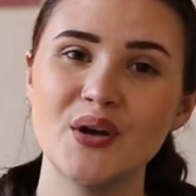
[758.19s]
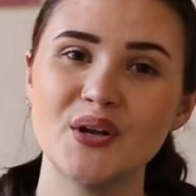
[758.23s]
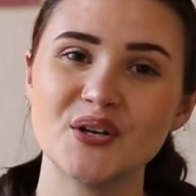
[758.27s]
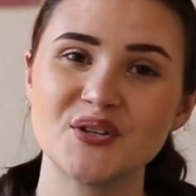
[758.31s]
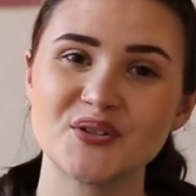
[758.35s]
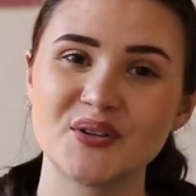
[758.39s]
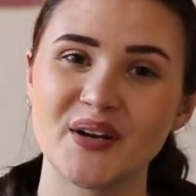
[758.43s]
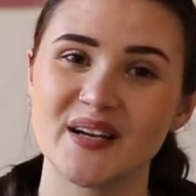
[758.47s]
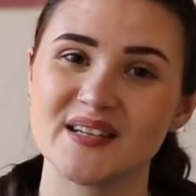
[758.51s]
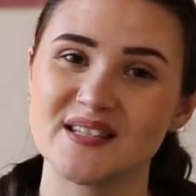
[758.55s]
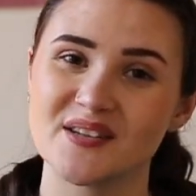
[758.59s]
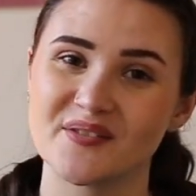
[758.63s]

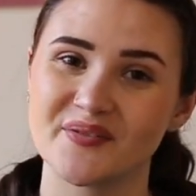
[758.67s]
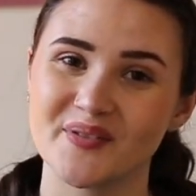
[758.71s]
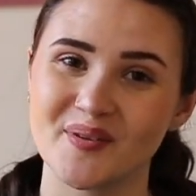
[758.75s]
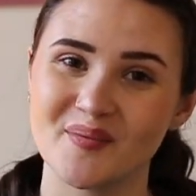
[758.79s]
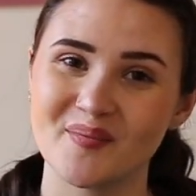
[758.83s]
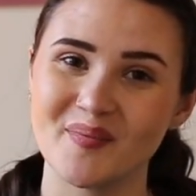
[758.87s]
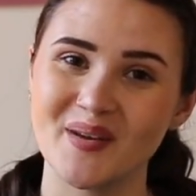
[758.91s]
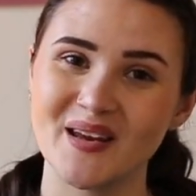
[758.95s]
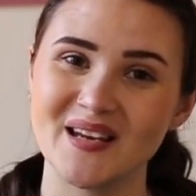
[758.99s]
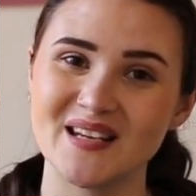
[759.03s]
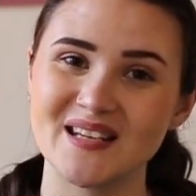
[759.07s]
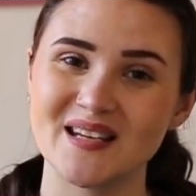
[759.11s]
try different
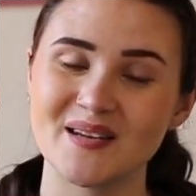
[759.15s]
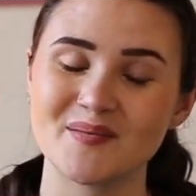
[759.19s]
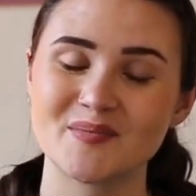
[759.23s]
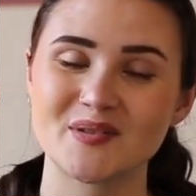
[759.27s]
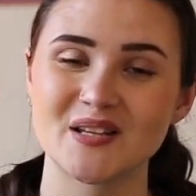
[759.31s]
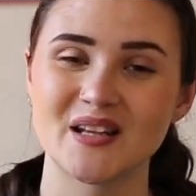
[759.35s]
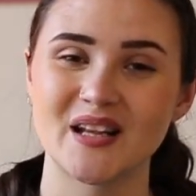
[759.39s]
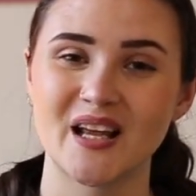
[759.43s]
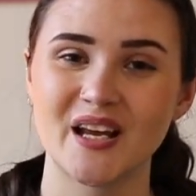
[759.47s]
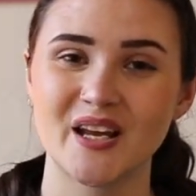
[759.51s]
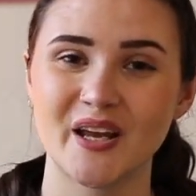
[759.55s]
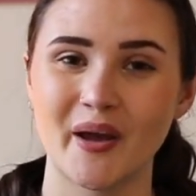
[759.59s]
mediums
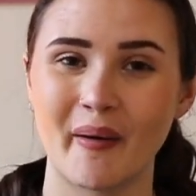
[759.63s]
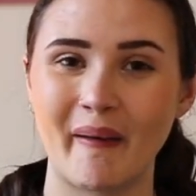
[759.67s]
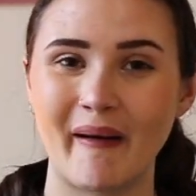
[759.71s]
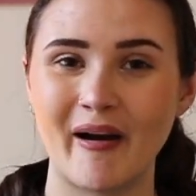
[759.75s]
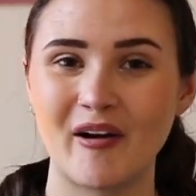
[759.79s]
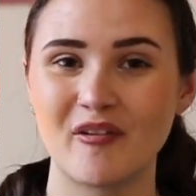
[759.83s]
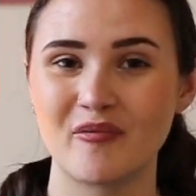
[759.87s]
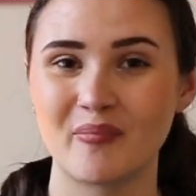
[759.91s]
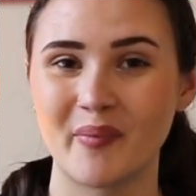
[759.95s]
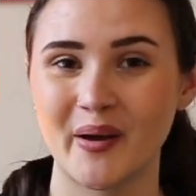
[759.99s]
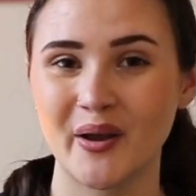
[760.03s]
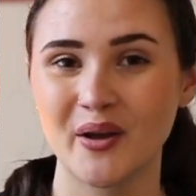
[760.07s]
and like go out
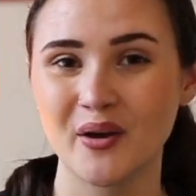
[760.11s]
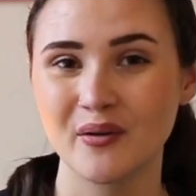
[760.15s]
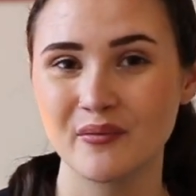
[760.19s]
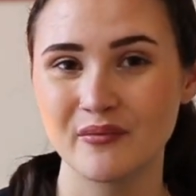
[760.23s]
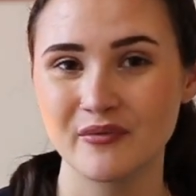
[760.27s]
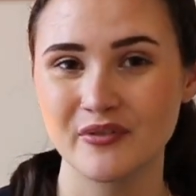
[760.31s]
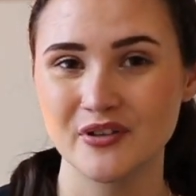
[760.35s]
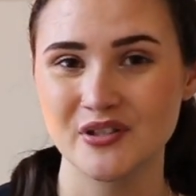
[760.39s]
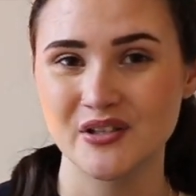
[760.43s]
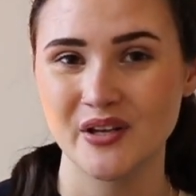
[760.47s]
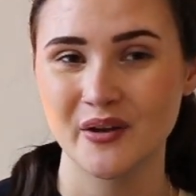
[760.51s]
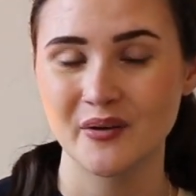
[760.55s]
of my
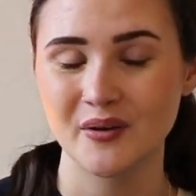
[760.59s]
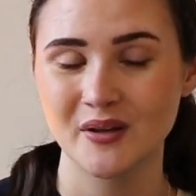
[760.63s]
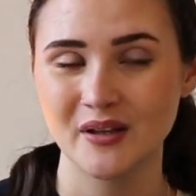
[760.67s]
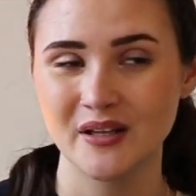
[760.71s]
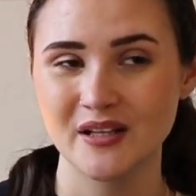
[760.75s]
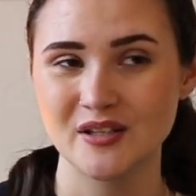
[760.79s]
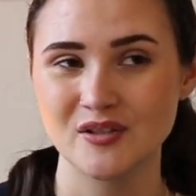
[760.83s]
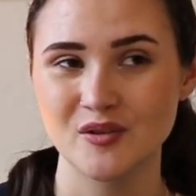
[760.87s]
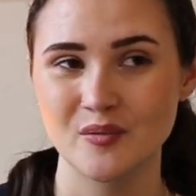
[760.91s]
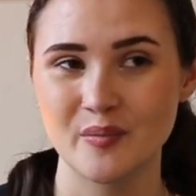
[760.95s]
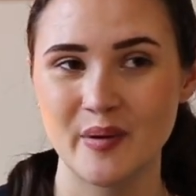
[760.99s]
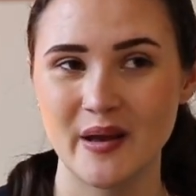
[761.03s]
comfort zone a
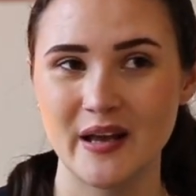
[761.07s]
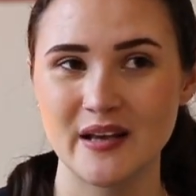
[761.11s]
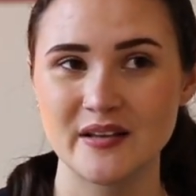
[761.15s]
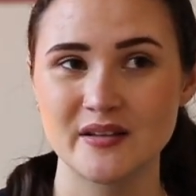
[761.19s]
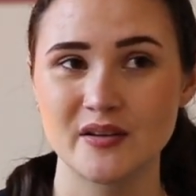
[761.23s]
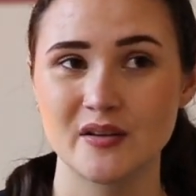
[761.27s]
little bit.